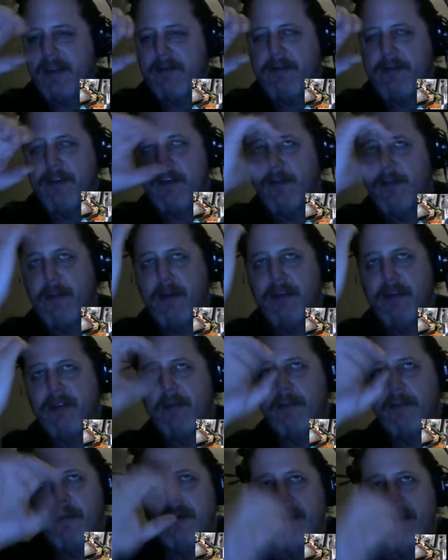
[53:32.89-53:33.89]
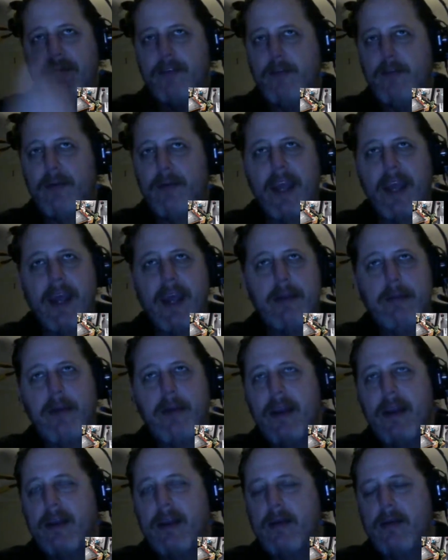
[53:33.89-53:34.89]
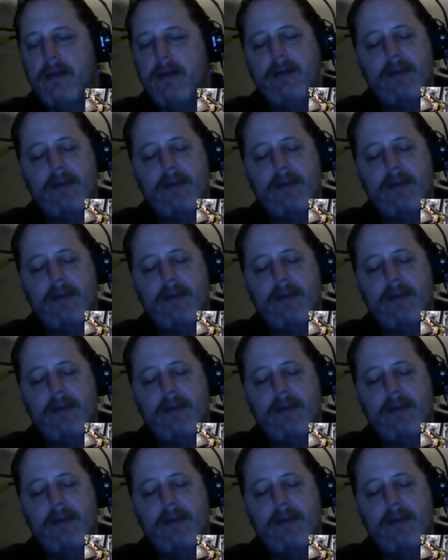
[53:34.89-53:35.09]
first-person point of view camera angle.